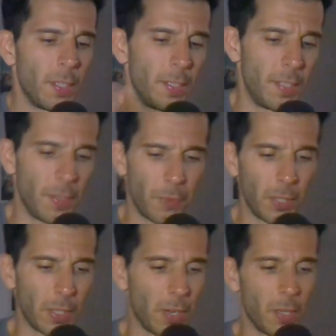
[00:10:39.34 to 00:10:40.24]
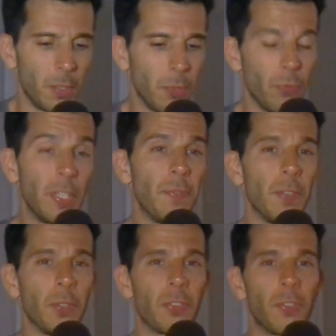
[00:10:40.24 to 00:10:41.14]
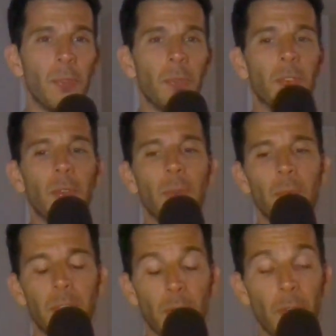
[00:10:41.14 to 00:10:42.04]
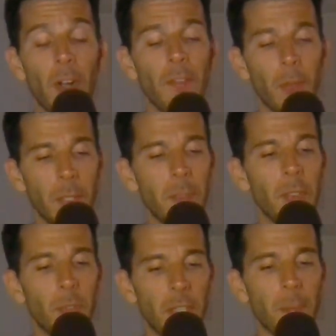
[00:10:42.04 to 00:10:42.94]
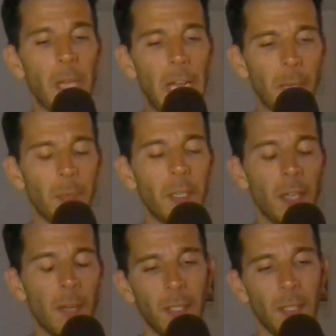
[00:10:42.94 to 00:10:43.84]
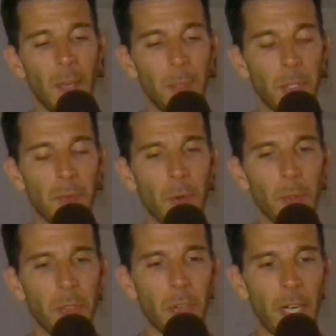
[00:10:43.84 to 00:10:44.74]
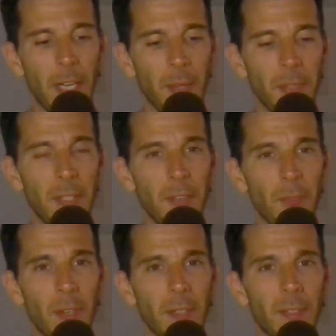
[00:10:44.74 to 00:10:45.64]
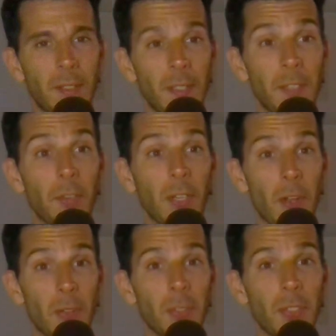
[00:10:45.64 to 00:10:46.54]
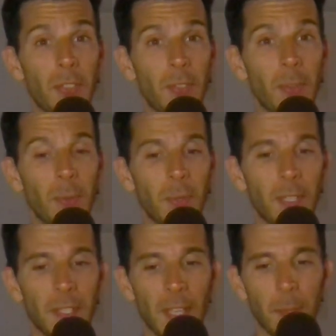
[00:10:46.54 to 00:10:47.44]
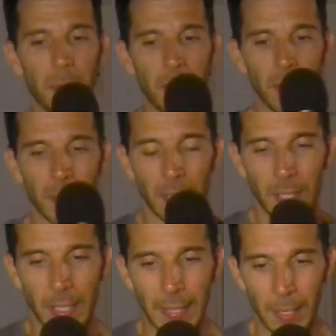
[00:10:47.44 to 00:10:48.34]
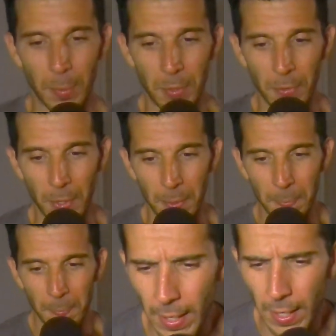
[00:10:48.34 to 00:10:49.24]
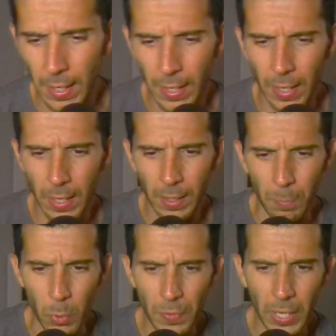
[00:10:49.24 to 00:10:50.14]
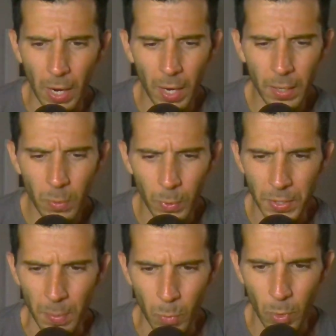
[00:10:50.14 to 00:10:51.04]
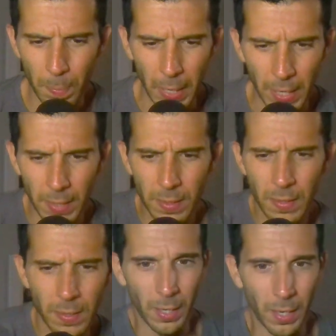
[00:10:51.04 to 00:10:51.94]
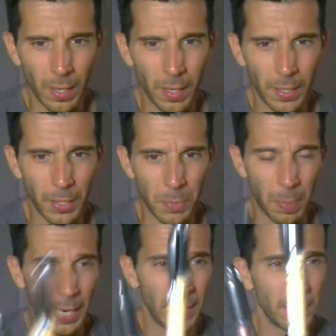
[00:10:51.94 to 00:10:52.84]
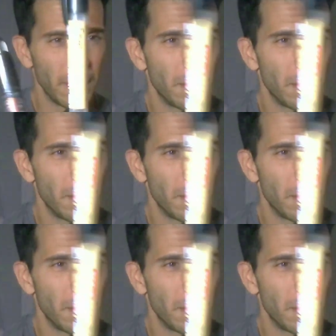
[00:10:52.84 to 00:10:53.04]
different color refills too. So far I've only been using the black, but I'm looking forward to trying out the different colors too, because that'll be fun. Moving on with some more pens. Here's Pilot,